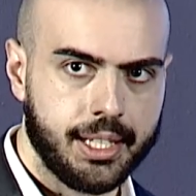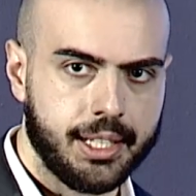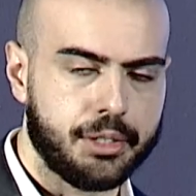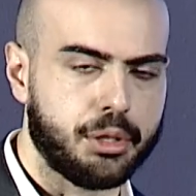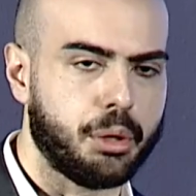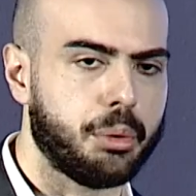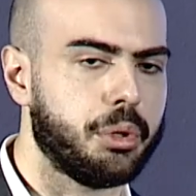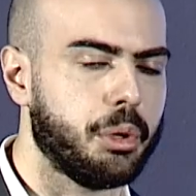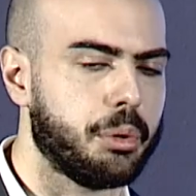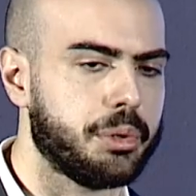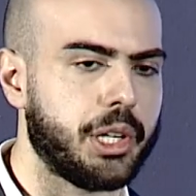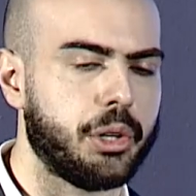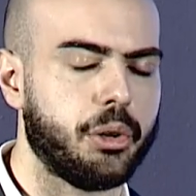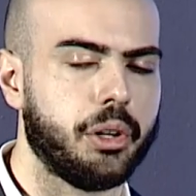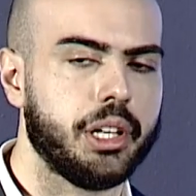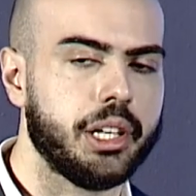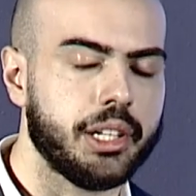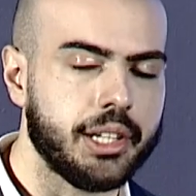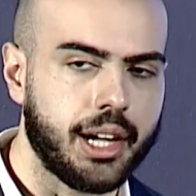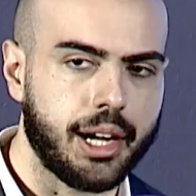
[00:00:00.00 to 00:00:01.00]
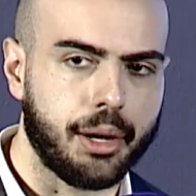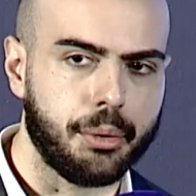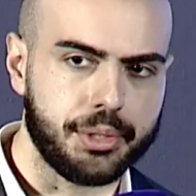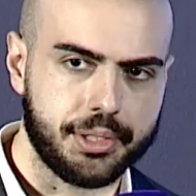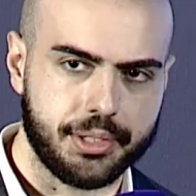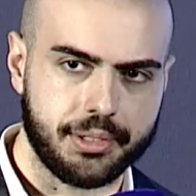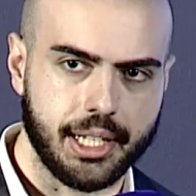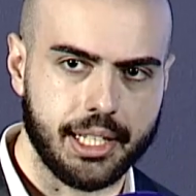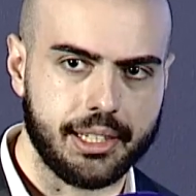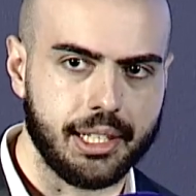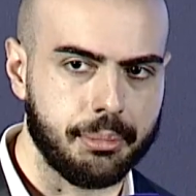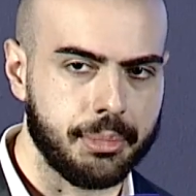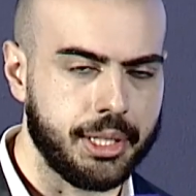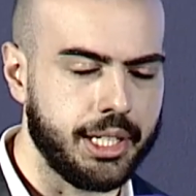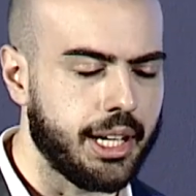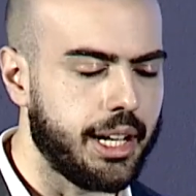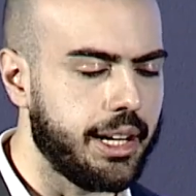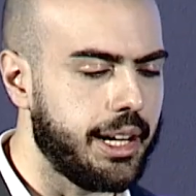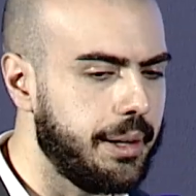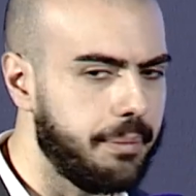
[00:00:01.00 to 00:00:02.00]
So those are all in-house at
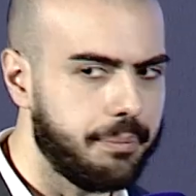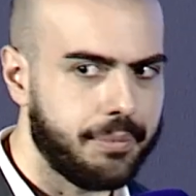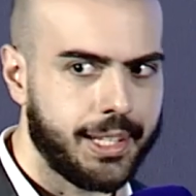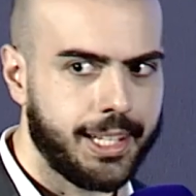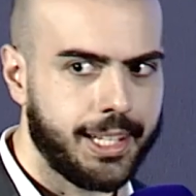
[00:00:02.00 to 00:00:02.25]
MDIA.